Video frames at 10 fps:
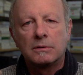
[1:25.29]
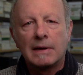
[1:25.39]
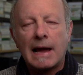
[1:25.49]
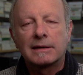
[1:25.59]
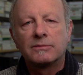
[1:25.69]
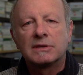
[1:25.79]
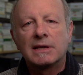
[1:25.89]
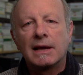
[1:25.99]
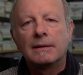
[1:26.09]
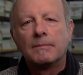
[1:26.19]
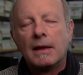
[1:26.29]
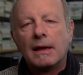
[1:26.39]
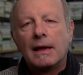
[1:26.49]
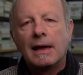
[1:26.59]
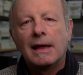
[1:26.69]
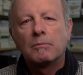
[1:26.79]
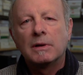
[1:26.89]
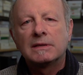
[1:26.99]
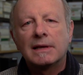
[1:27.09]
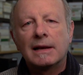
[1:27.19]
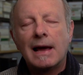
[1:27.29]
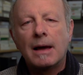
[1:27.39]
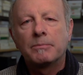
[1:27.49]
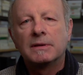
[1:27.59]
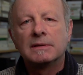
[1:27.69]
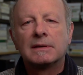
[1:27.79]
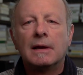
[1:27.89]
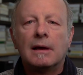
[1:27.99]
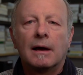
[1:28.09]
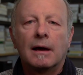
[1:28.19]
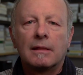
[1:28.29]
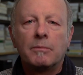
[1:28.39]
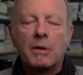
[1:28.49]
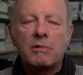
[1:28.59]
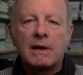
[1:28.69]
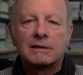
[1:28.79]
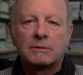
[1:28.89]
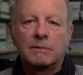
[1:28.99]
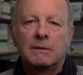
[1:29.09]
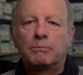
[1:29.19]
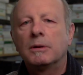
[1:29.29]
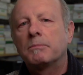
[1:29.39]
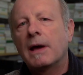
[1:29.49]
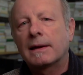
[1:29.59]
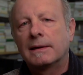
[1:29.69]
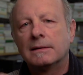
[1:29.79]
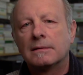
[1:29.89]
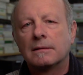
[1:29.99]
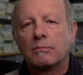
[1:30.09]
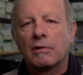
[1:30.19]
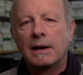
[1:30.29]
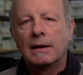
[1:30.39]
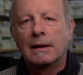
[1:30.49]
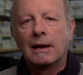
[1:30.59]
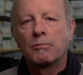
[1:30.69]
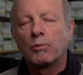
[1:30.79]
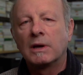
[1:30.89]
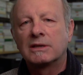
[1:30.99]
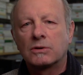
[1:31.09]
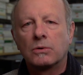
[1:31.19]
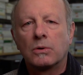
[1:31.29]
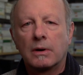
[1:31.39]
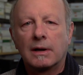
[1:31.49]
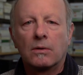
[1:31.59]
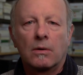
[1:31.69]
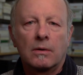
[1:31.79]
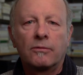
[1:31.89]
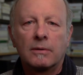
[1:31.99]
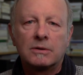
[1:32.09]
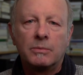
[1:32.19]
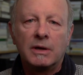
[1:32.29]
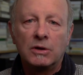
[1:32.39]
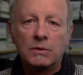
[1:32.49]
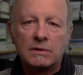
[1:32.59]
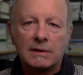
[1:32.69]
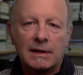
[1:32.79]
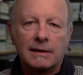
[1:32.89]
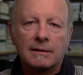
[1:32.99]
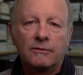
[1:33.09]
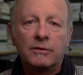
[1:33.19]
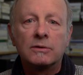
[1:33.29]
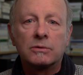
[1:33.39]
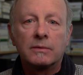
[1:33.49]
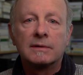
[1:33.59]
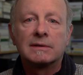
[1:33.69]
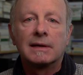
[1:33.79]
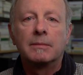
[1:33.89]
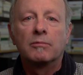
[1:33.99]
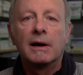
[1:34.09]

to an active state, and once that happens, uh, the memory has to be put back into the brain and restored in order for it to be used again in the future in the same